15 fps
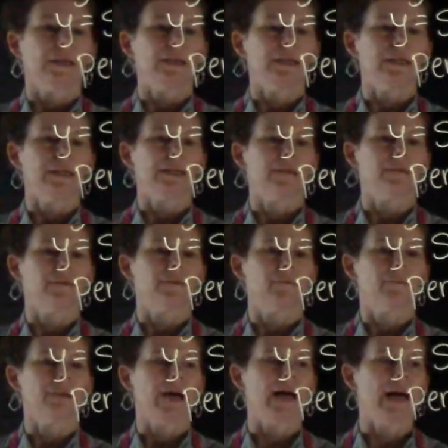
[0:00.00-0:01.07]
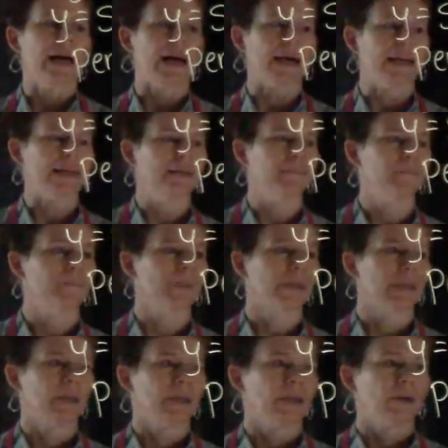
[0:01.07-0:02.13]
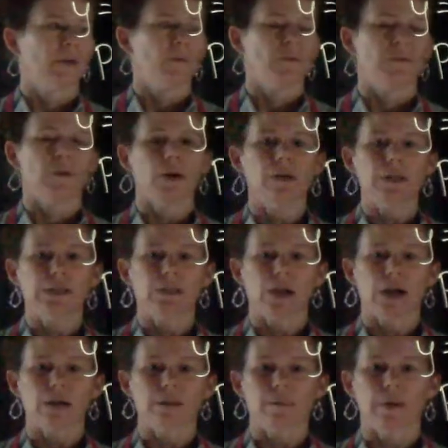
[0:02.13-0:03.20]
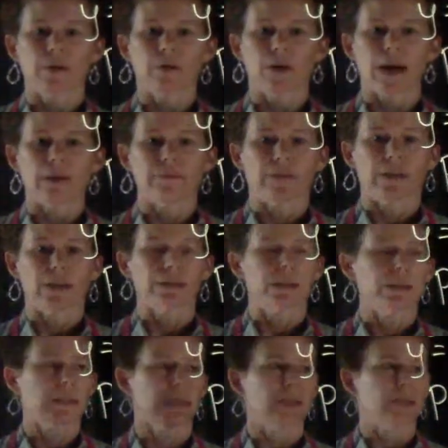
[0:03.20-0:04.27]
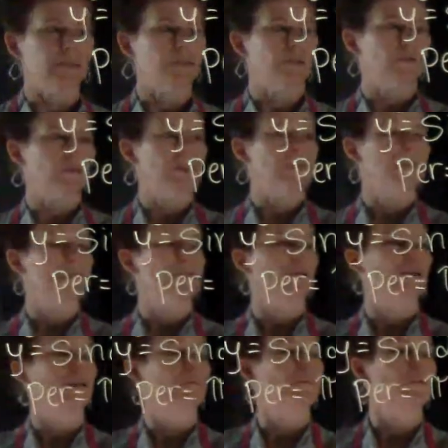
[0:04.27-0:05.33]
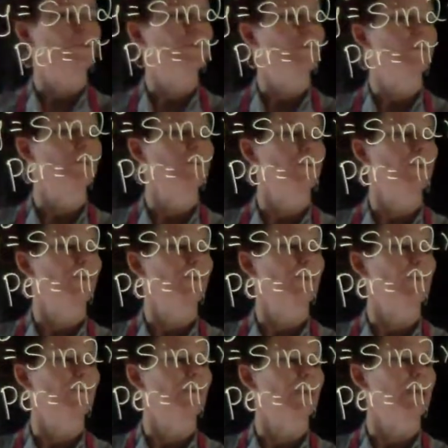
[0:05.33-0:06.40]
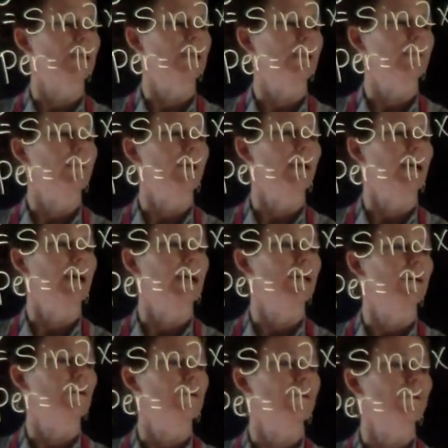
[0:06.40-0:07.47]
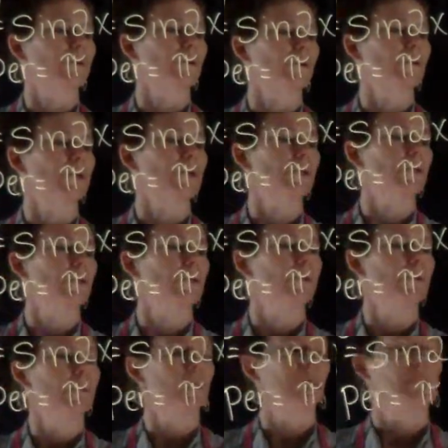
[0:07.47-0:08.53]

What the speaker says: is pi. We've already talked about graphing c, so this is going to move to the right pi over 2.